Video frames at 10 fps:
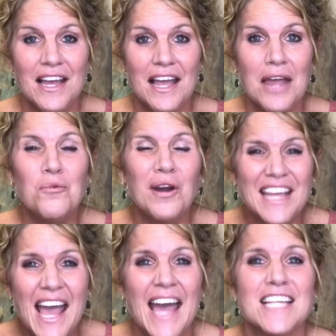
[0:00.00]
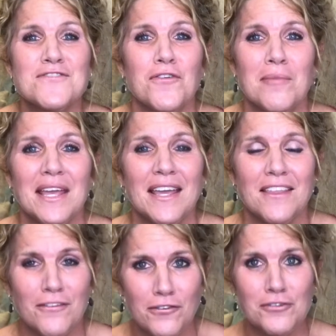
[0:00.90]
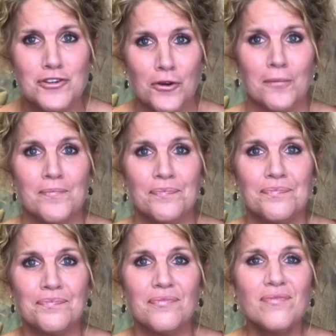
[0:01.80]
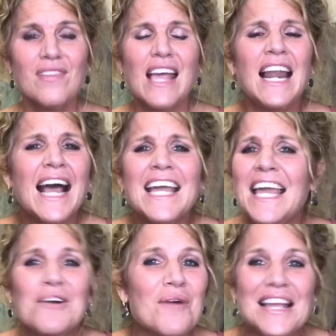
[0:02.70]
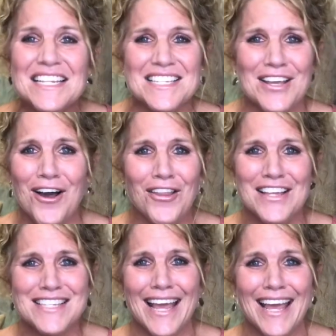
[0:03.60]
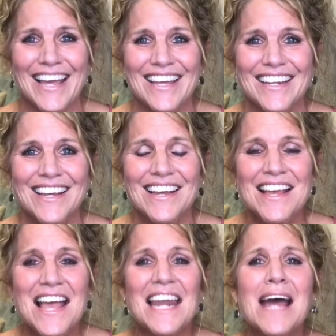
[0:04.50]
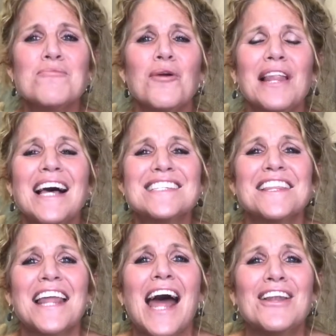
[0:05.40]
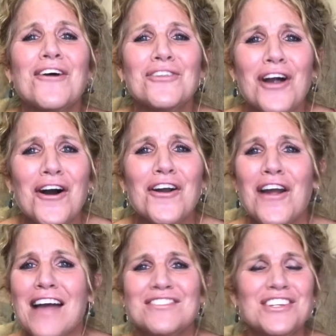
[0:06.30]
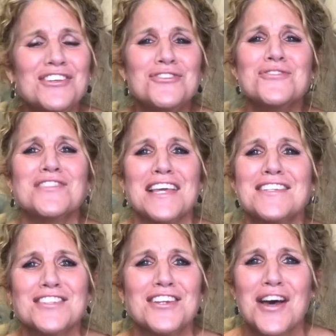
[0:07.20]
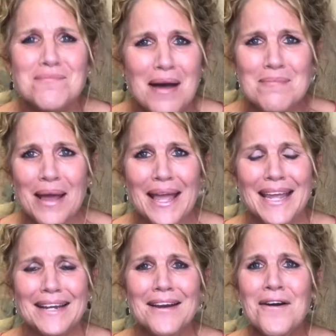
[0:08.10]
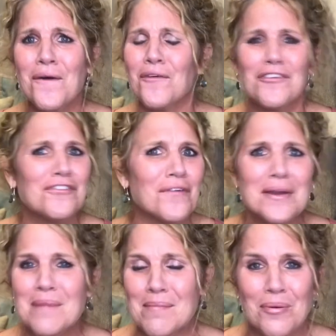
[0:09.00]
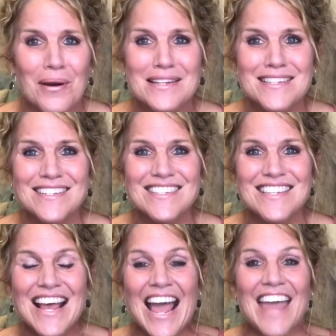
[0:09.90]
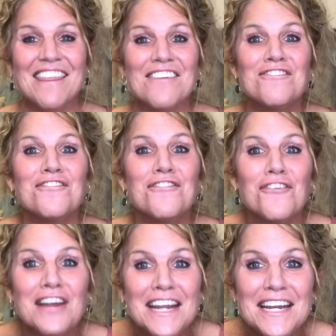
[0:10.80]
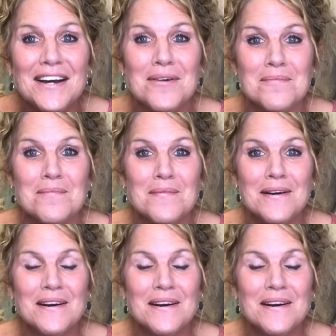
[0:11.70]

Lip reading: and what He has for me in the future. And I can't wait to see all that's ahead. And I'm realizing that I no longer have to use things to numb my pain or avoid my presence, and that freedom